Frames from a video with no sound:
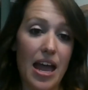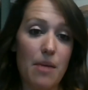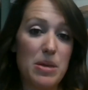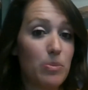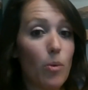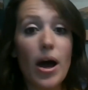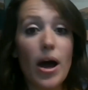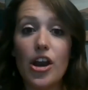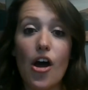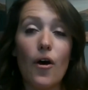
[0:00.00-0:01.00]
People want to
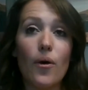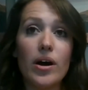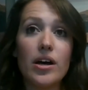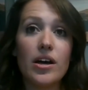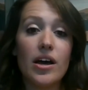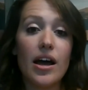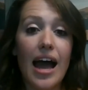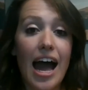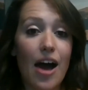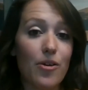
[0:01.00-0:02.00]
know
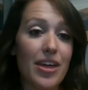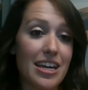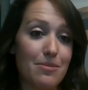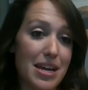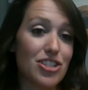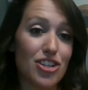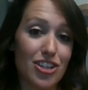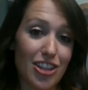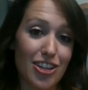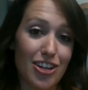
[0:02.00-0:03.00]
how they can make sure
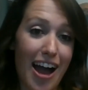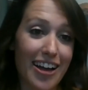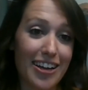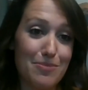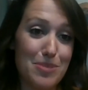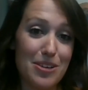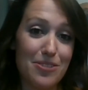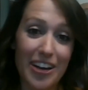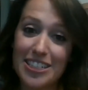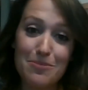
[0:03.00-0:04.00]
that they're not going to be a
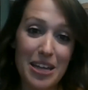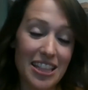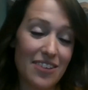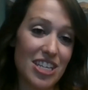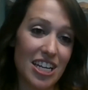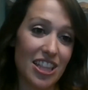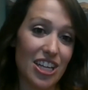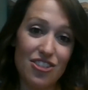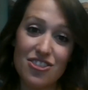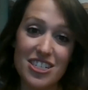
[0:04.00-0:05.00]
victim like they've seen in the
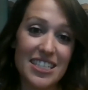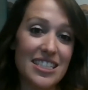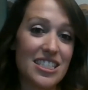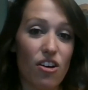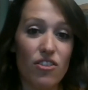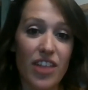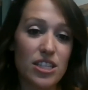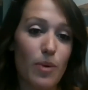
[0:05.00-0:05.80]
news. And so that's